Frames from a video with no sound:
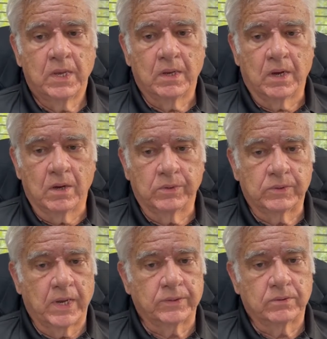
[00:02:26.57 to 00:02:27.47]
I
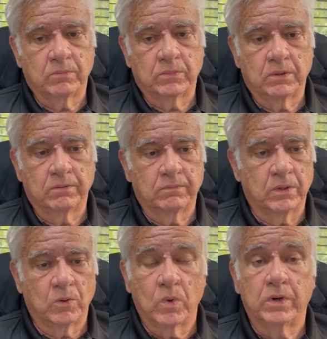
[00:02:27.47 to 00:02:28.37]
always ask them to,
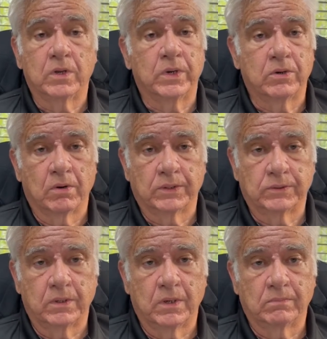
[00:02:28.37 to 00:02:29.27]
what are you
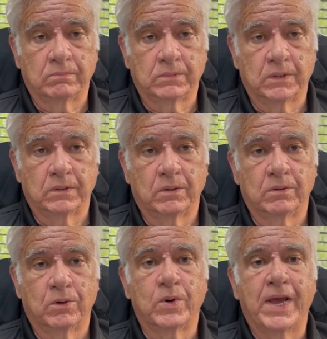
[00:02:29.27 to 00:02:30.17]
interested in?
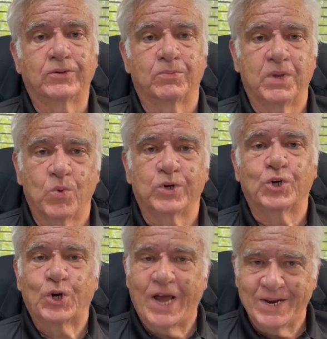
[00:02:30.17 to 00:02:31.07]
Don't ask me, what
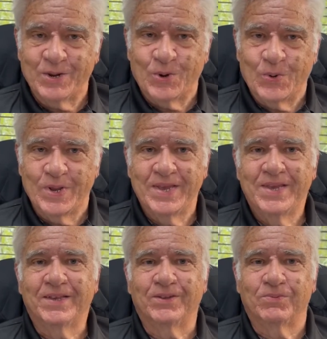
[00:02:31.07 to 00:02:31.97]
should I do?
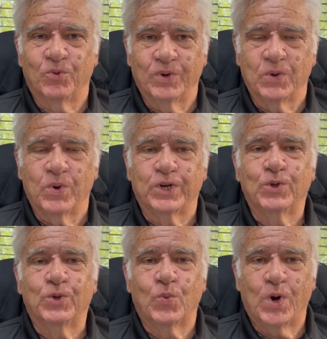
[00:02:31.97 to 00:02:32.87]
It's really, what do
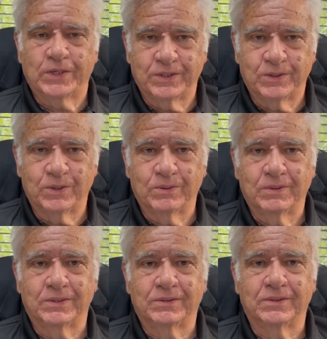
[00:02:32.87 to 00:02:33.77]
you want to do?
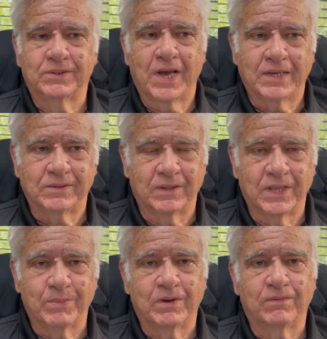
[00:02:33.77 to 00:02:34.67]
Because the sky's the
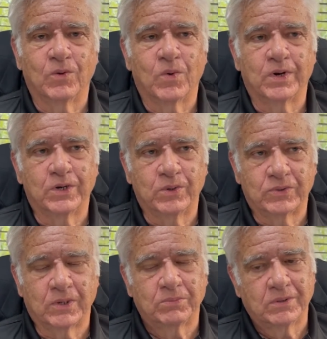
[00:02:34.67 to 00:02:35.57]
limit. If you want to do
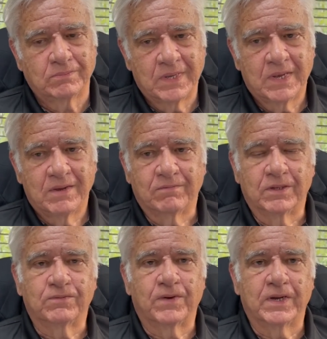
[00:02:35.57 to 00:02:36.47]
something,
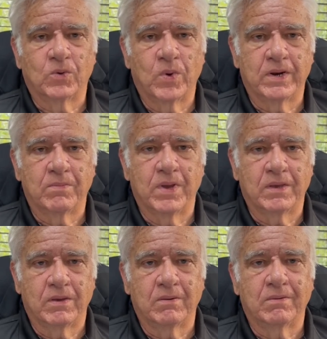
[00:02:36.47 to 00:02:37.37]
let's find a way to
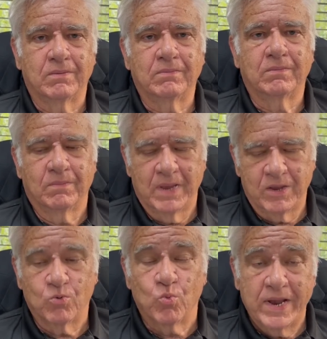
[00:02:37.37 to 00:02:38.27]
make you
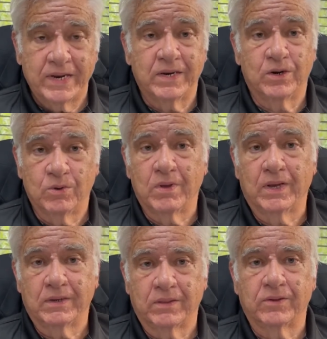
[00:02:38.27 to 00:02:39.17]
ready to do
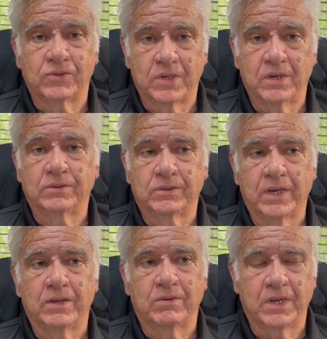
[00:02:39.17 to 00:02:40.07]
that, get the skills
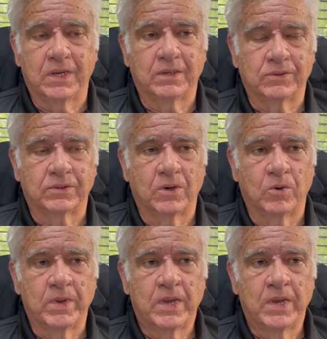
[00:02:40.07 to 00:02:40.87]
that you need. And so